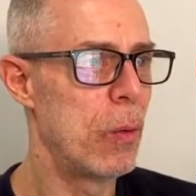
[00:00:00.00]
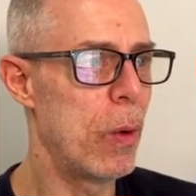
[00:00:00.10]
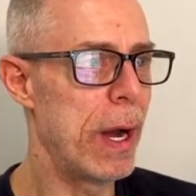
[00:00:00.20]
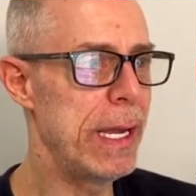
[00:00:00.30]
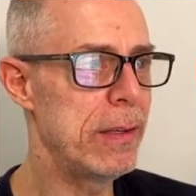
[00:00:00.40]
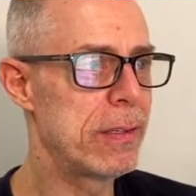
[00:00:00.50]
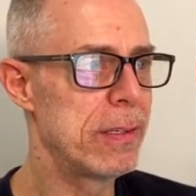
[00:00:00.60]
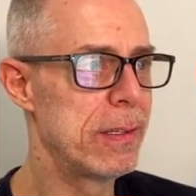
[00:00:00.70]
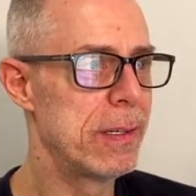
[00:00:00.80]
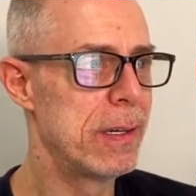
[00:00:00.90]
white,
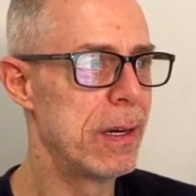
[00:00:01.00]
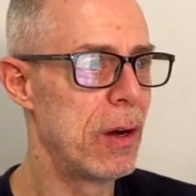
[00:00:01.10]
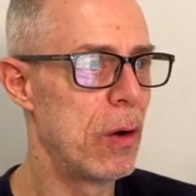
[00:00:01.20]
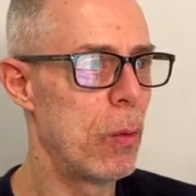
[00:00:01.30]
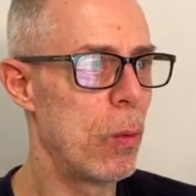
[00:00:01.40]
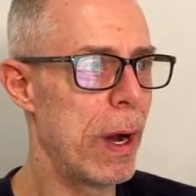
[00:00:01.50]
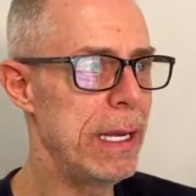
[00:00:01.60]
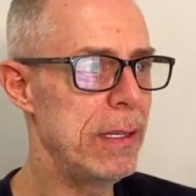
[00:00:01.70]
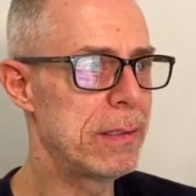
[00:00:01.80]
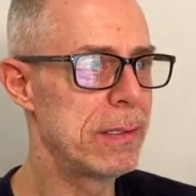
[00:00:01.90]

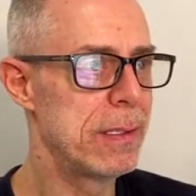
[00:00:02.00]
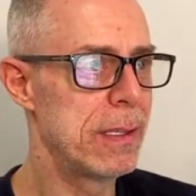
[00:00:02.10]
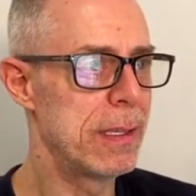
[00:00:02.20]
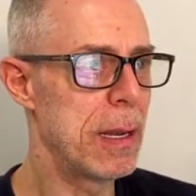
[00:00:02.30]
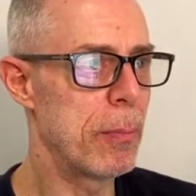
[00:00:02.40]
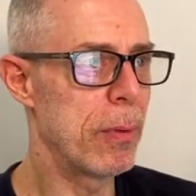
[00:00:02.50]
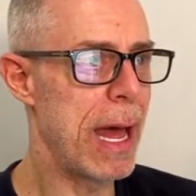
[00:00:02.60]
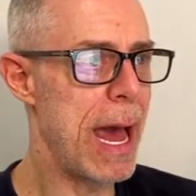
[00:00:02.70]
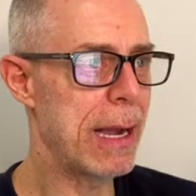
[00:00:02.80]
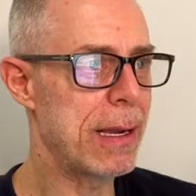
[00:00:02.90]
white, then
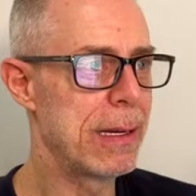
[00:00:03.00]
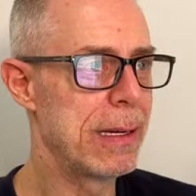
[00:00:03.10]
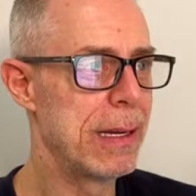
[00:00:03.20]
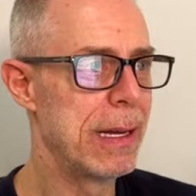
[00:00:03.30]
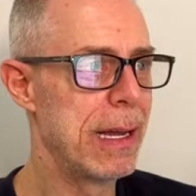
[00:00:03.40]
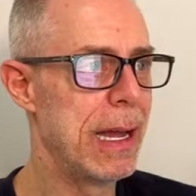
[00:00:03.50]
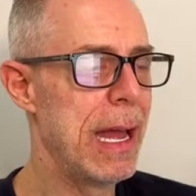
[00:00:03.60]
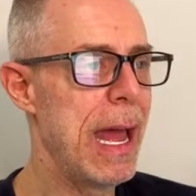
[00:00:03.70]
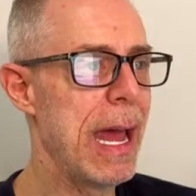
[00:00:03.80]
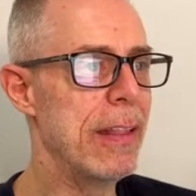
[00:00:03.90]
black,
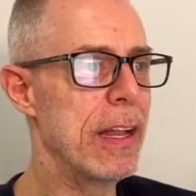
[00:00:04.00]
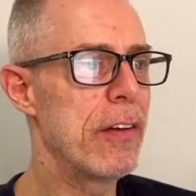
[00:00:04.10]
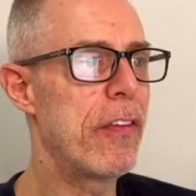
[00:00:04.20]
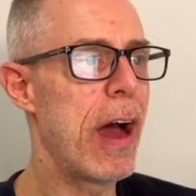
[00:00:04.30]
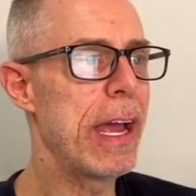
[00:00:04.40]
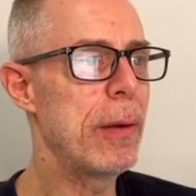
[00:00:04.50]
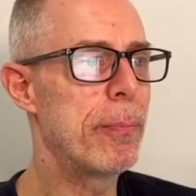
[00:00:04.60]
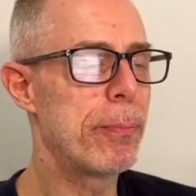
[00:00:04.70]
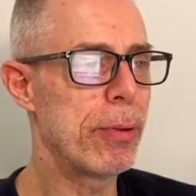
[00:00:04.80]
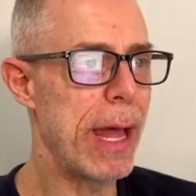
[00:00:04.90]
and then if I
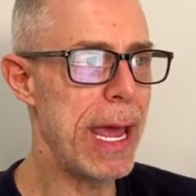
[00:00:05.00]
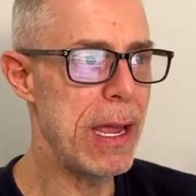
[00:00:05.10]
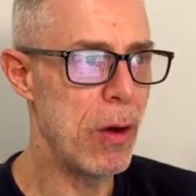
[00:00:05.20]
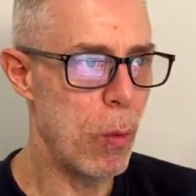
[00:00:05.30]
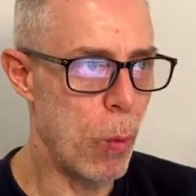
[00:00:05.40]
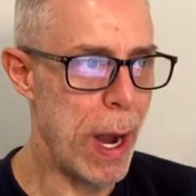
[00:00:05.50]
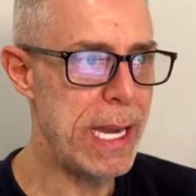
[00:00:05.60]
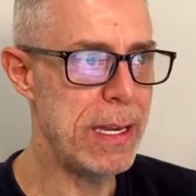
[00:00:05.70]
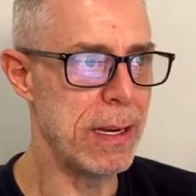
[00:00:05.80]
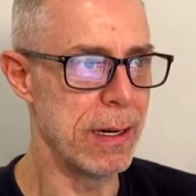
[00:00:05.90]
play
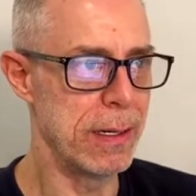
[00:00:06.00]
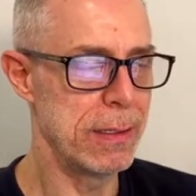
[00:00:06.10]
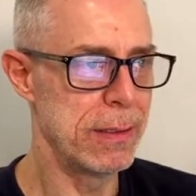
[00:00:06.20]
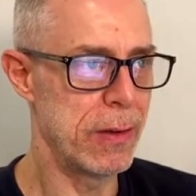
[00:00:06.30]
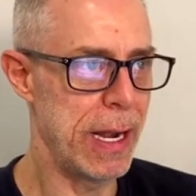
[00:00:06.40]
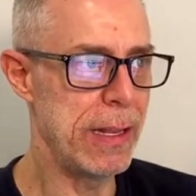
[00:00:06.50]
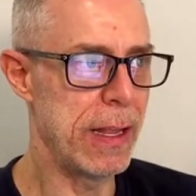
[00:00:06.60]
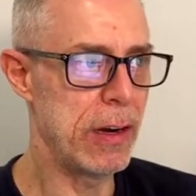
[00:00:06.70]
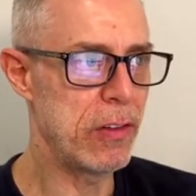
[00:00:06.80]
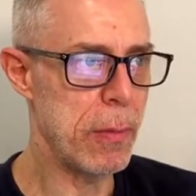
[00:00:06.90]
white here, right,
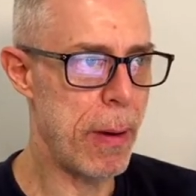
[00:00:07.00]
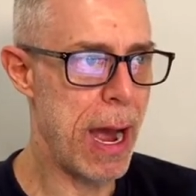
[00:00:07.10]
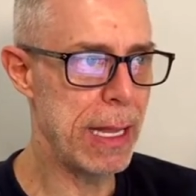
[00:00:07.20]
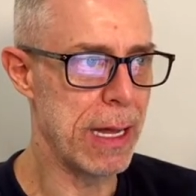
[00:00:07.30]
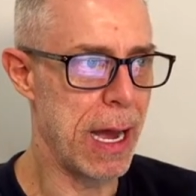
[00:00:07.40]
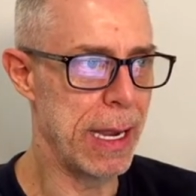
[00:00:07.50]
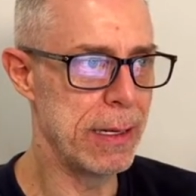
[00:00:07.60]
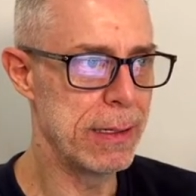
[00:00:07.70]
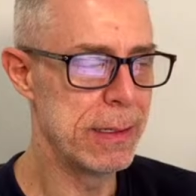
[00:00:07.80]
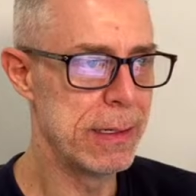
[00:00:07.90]
there's the pie
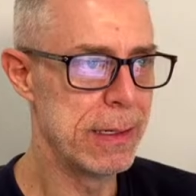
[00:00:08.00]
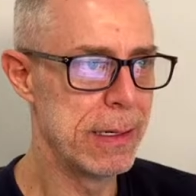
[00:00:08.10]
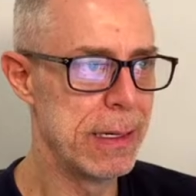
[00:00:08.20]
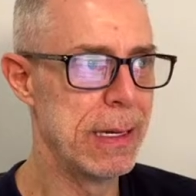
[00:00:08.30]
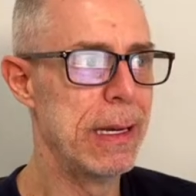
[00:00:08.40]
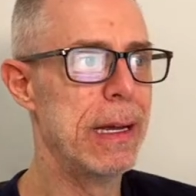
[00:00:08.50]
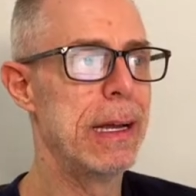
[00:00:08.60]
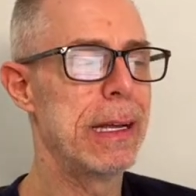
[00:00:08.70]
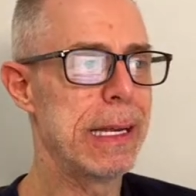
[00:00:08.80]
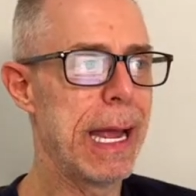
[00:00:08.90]
line.
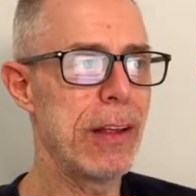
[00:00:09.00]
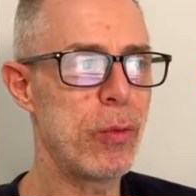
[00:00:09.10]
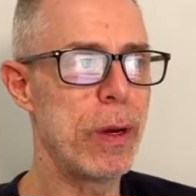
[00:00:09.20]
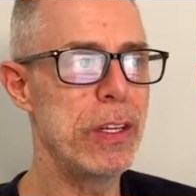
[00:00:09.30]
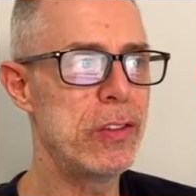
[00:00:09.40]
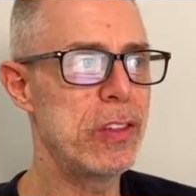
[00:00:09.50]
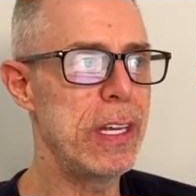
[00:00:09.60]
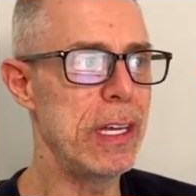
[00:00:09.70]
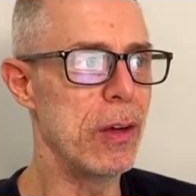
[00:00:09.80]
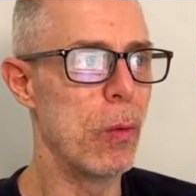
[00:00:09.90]
Guess what you
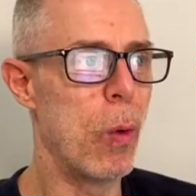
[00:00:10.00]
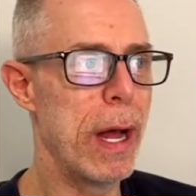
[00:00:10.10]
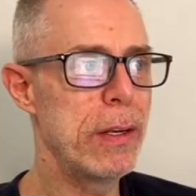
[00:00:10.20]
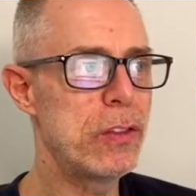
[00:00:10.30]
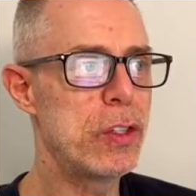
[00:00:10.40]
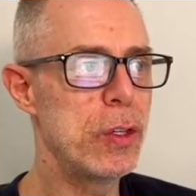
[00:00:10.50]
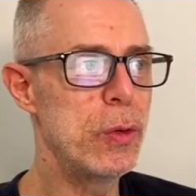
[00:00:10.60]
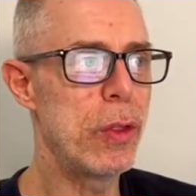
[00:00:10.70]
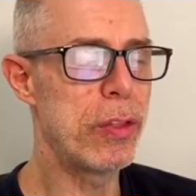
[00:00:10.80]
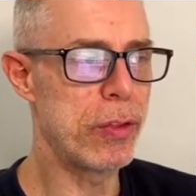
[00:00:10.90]
see? 1,
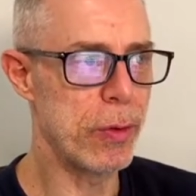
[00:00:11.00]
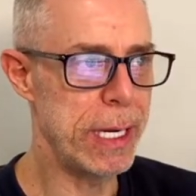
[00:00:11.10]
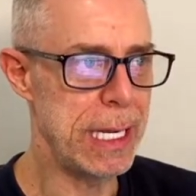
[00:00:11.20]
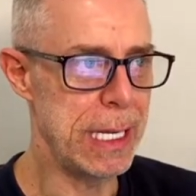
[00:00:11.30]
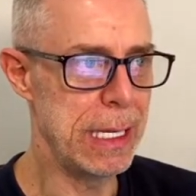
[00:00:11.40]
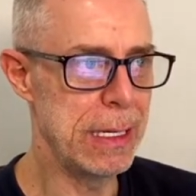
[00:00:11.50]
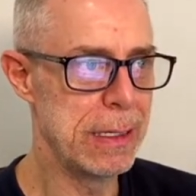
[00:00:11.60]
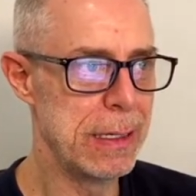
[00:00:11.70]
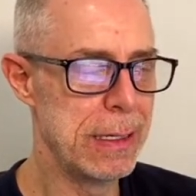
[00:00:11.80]
2, 3,